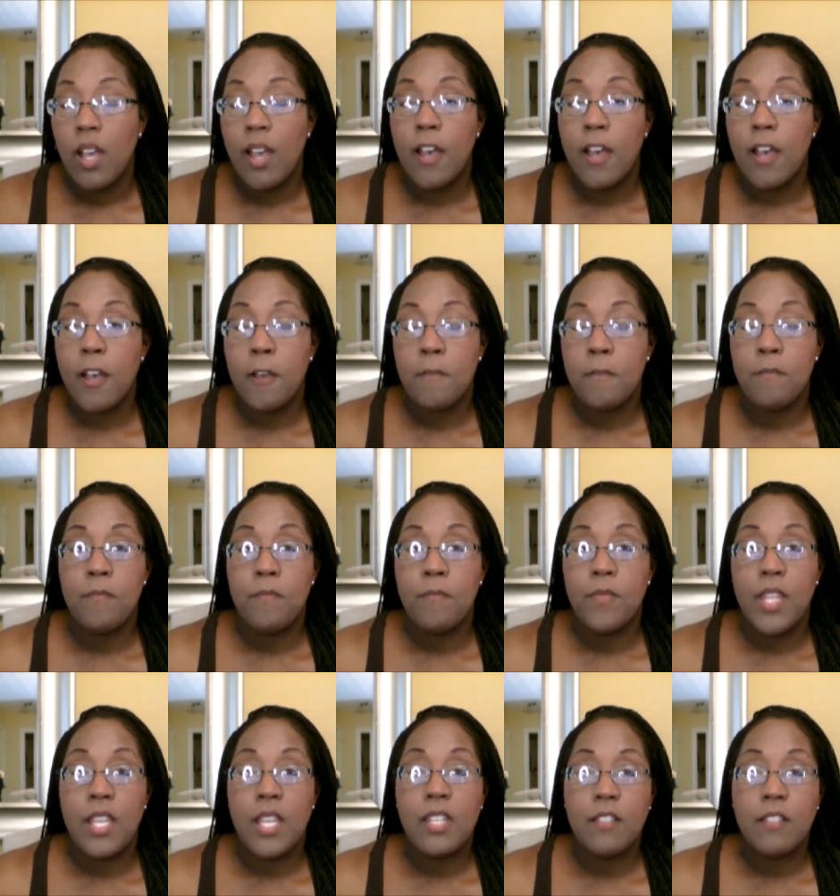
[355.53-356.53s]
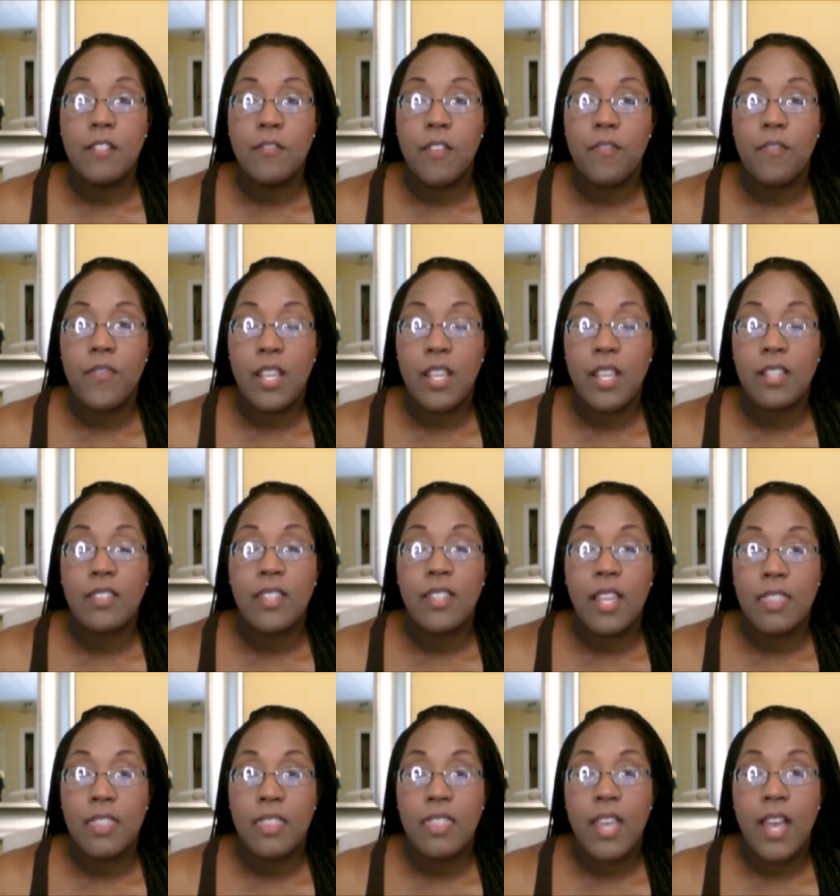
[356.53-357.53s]
um, and different things
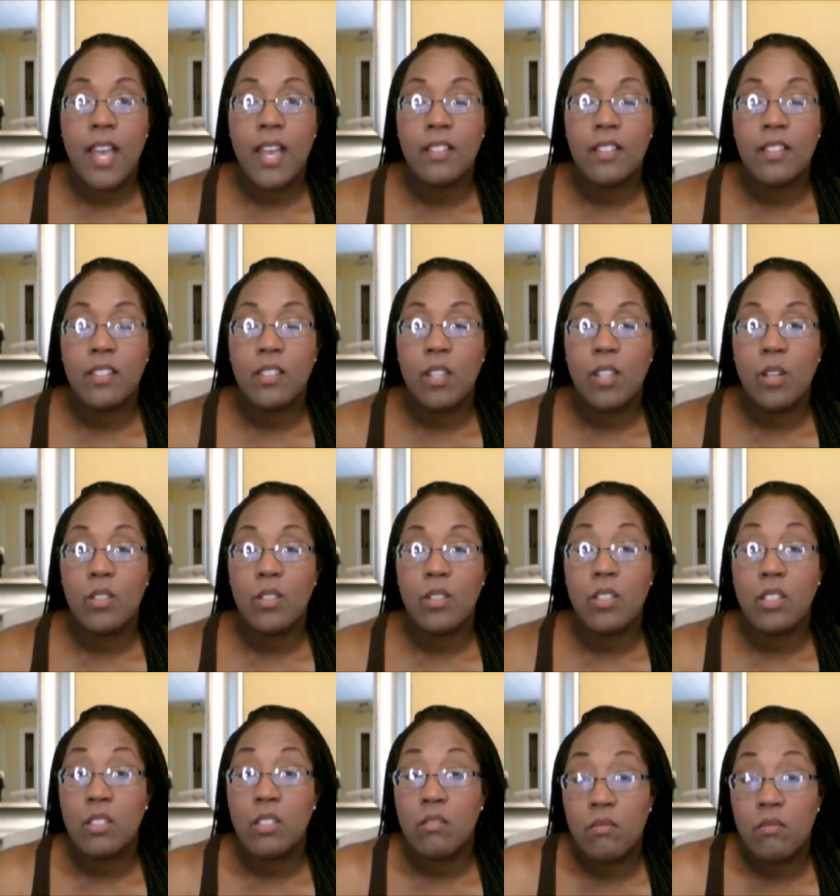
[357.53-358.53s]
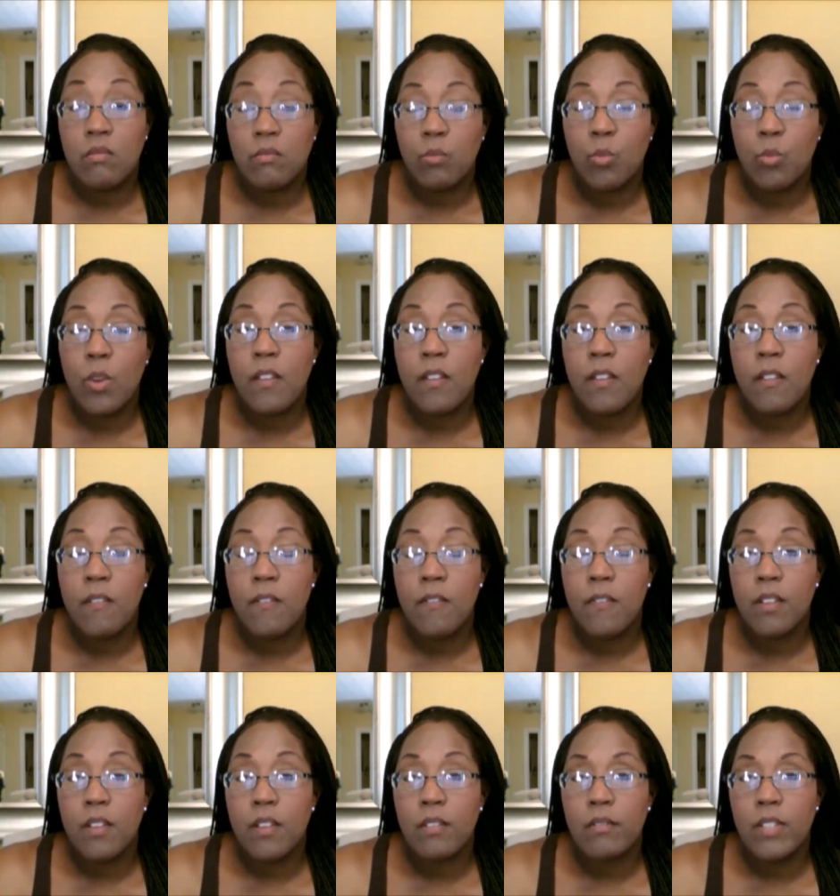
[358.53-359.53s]
like that so it's one of